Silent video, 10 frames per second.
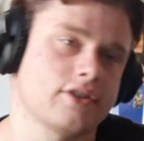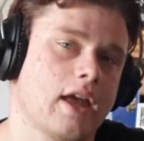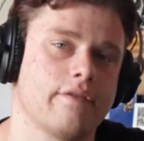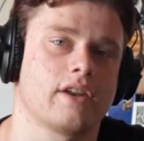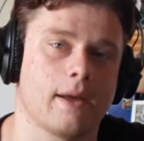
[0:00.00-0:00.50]
to
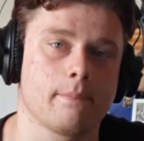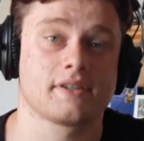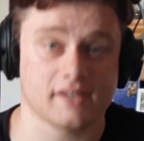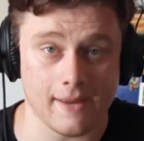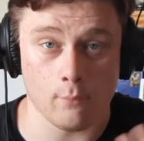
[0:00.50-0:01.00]
have it up
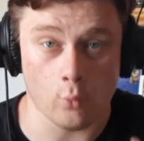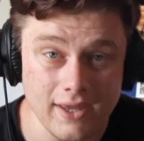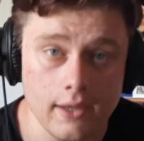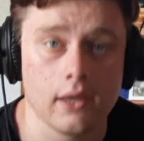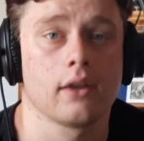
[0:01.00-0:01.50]
same
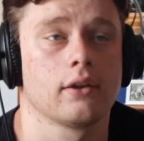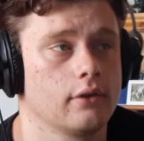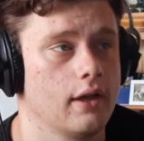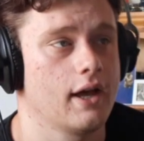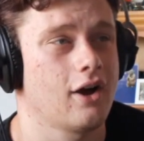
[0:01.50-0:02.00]
week.
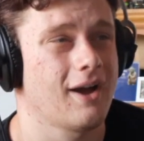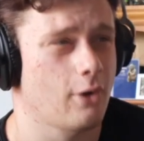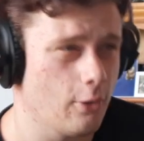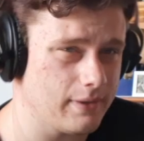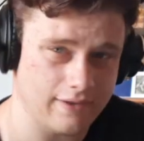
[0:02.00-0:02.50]
I'm
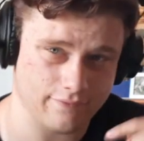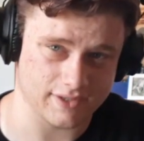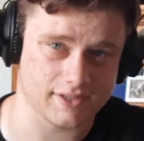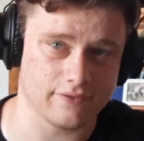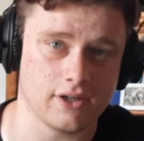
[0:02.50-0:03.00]
hoping to have
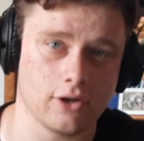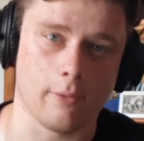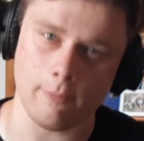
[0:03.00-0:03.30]
this video.